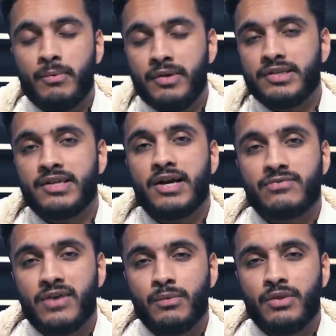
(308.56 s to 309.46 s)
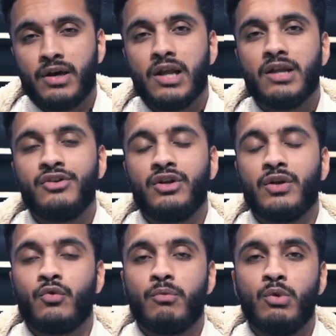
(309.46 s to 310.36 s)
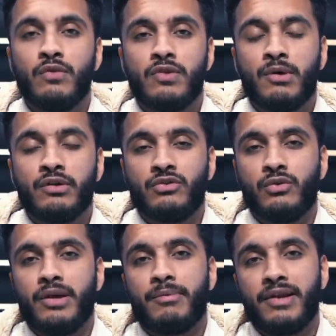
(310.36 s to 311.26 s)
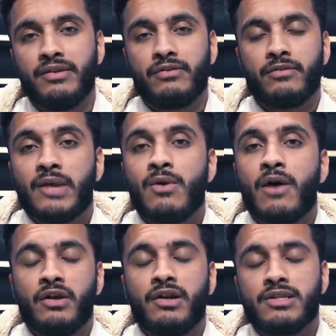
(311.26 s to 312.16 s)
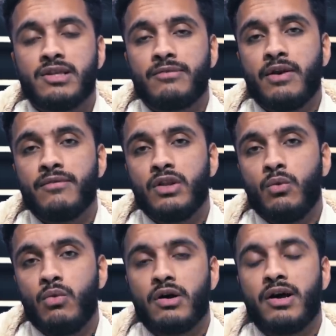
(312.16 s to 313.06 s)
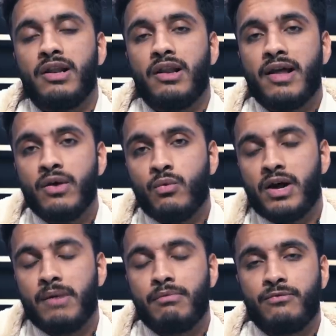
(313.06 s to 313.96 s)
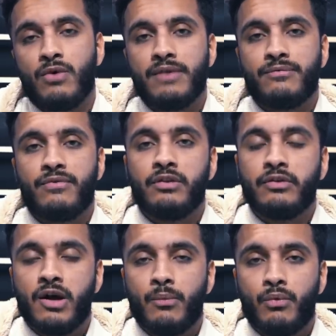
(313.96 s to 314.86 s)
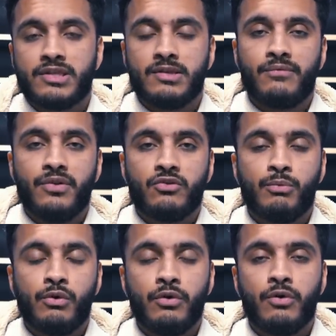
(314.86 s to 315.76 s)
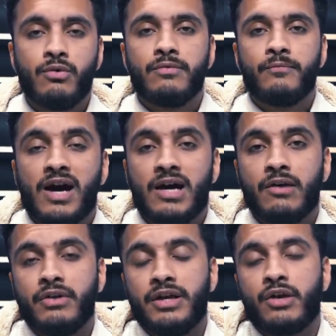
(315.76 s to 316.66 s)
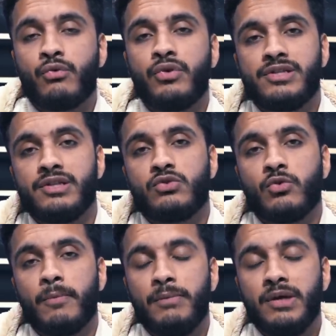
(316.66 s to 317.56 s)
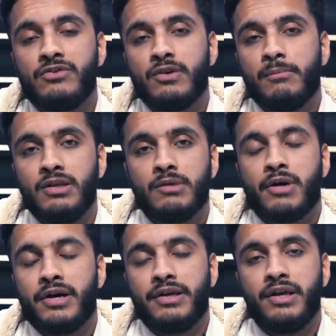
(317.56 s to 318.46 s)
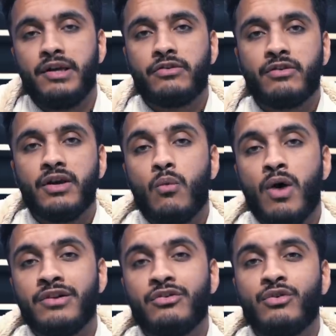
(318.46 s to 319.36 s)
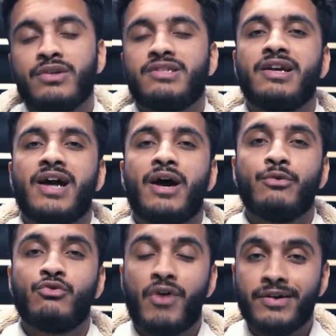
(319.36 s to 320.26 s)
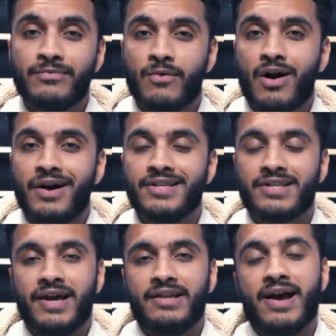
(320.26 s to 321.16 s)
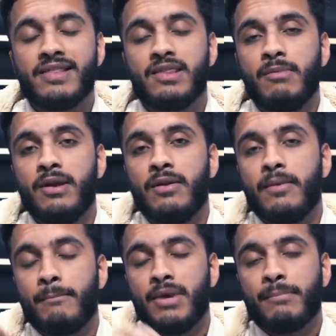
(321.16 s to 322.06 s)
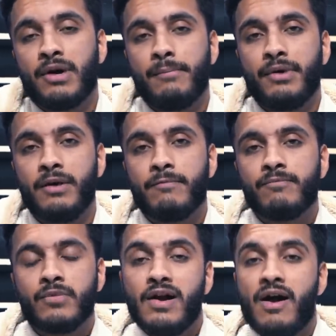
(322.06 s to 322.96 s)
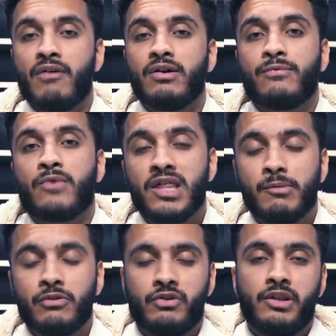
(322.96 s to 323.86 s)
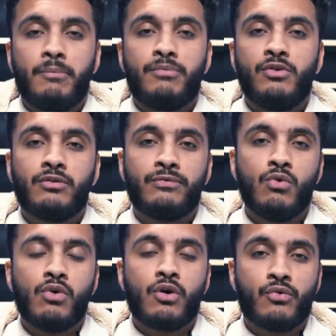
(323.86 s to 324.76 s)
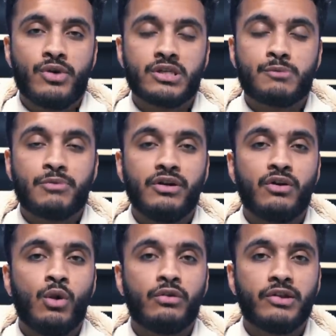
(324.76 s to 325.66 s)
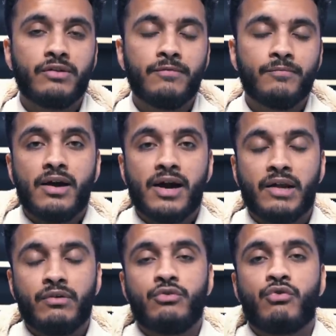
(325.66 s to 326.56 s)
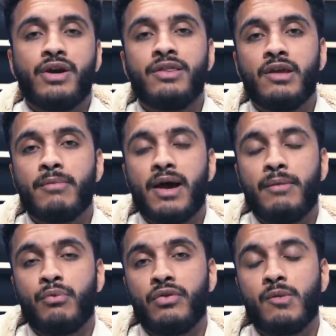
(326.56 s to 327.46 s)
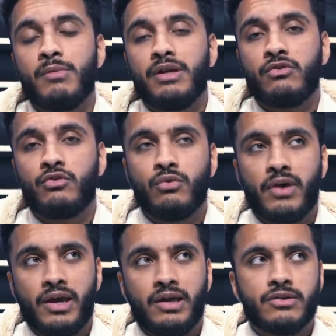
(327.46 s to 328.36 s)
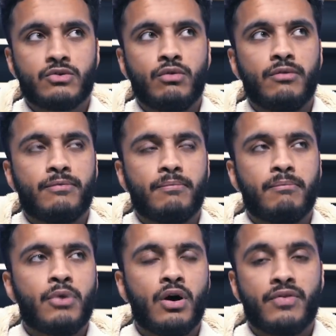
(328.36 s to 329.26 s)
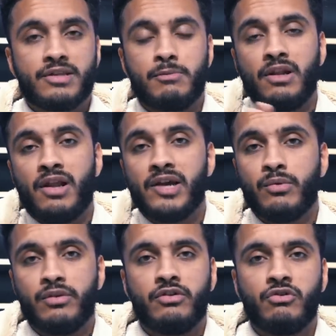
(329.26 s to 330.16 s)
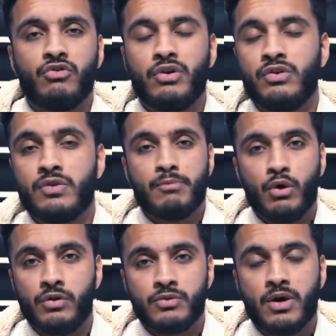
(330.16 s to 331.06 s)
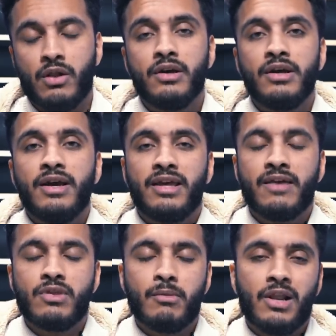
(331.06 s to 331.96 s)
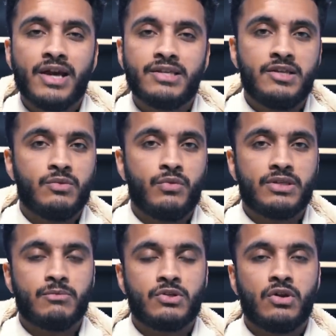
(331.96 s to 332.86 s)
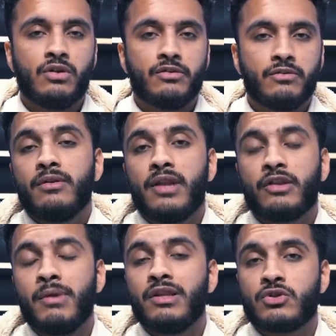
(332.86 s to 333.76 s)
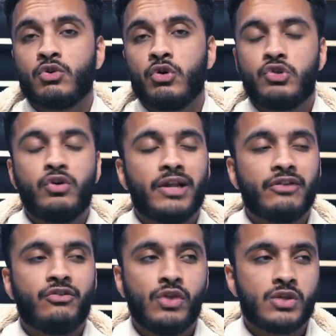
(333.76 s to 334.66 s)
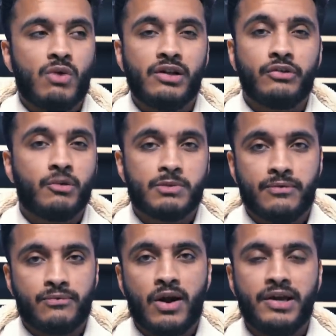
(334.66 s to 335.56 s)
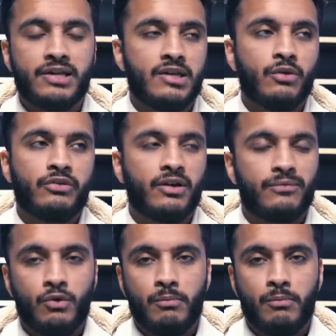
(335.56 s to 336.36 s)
you're completely satisfied with the color, you're gonna remove them onto a plate. Now what I've done is I've given the wok a light wipe before I've filled it up with some vegetable oil. And I'm gonna increase this to a medium-high heat. What I'm gonna do is take our dried fries and add them in bit by bit. I'm gonna fry them until they're beautiful, crisp, and golden. And I'm gonna drain them and put them into a sort of pot that's been lined with a tissue. You can bowl as well. Giving them a light season with some salt. Now to make the sauce, you can actually do this while your chips are frying because they'll take a few